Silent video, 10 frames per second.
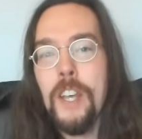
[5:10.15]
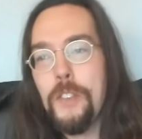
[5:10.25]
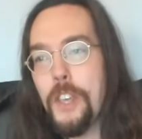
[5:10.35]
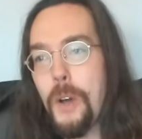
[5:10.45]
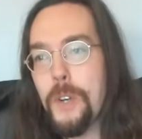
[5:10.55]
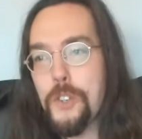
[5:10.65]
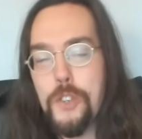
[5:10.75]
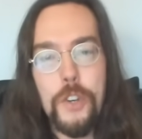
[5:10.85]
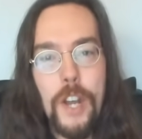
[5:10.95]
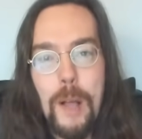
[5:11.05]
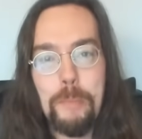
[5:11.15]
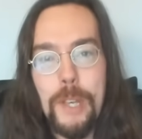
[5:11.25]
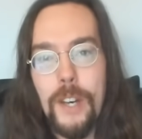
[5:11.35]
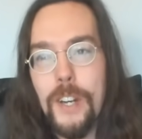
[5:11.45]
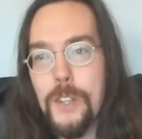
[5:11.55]
The onus should not be
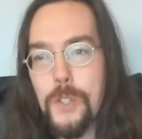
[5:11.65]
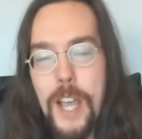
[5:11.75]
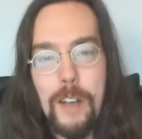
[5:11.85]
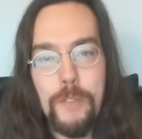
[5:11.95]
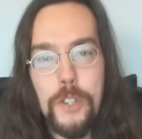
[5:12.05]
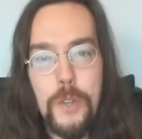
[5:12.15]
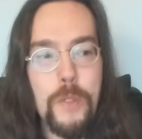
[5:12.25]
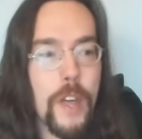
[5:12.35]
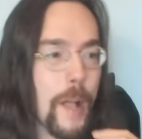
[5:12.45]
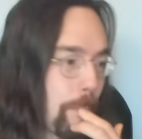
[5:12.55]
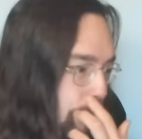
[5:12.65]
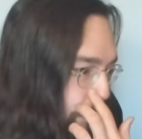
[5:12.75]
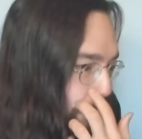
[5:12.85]
on us to have to do that.